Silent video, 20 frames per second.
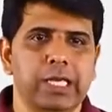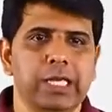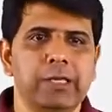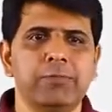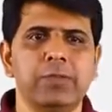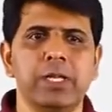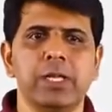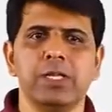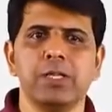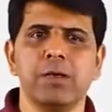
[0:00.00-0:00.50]

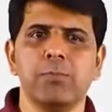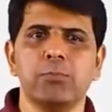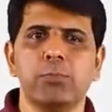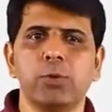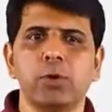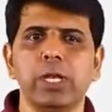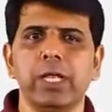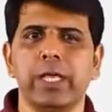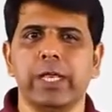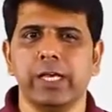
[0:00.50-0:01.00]
If there is a
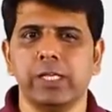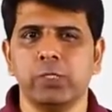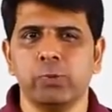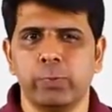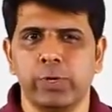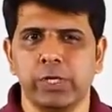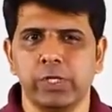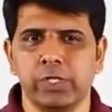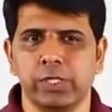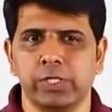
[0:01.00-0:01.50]
Boolean
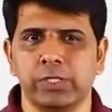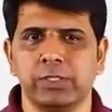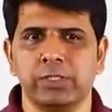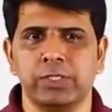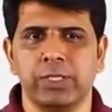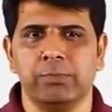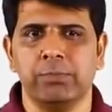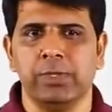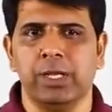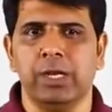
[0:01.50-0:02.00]

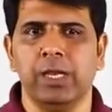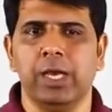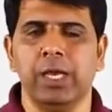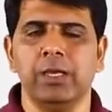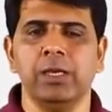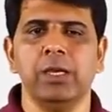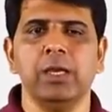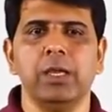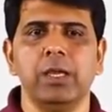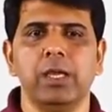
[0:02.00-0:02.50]
expression, something
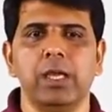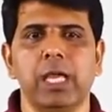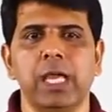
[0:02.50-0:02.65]
like